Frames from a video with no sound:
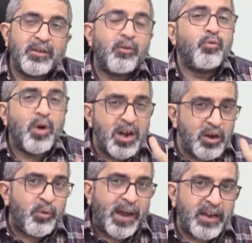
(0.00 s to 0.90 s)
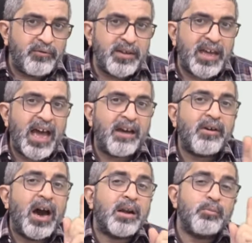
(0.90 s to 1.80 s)
Worldwide we
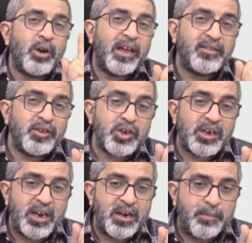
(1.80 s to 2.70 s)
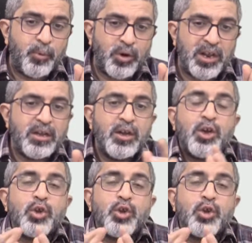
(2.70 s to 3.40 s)
have harmonization in reporting.